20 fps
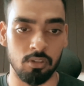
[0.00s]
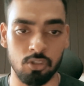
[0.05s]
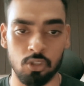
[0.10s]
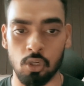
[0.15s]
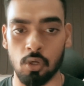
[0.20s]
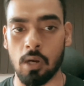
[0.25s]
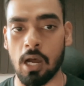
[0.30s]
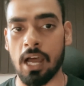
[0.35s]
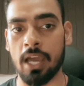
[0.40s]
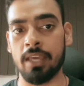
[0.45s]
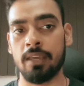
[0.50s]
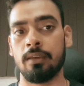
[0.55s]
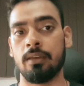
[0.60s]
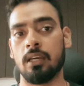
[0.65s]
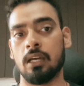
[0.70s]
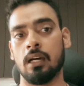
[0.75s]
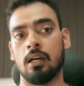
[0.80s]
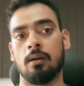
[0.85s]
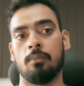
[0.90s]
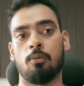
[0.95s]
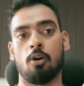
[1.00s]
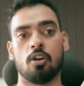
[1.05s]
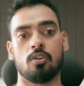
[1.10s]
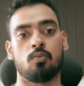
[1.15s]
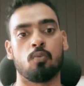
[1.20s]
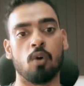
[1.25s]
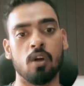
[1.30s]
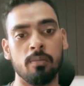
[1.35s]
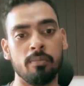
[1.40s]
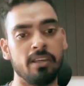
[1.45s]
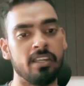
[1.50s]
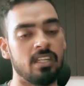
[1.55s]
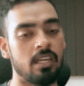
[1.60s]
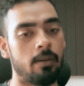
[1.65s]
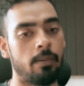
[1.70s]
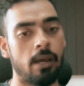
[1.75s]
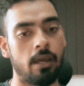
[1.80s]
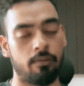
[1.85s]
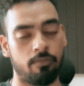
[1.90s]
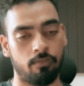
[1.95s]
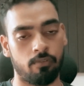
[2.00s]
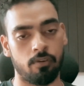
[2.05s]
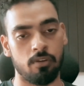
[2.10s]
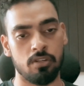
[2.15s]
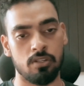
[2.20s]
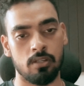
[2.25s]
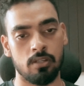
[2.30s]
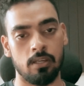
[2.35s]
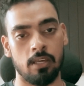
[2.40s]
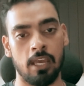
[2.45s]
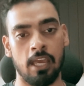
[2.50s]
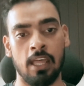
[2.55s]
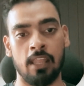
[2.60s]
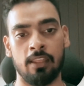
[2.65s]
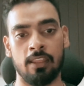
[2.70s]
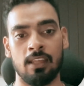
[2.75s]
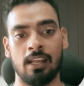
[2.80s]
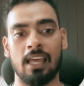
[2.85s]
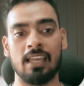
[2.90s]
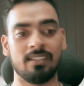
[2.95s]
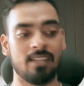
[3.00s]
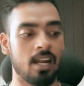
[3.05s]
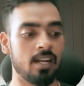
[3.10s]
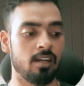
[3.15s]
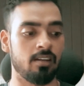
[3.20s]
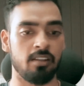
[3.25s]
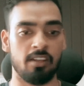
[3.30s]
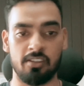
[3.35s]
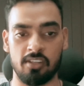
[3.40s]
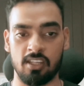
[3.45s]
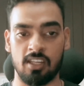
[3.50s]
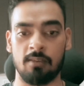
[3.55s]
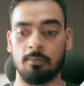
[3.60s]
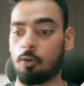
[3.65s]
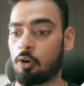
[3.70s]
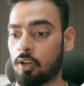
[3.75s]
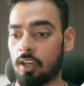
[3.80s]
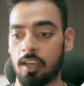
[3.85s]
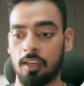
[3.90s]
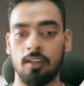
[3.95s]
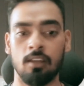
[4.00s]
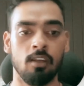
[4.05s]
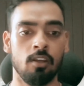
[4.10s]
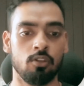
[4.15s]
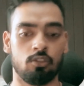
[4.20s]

So I bought one media buyer first, and then I started teaching him, okay,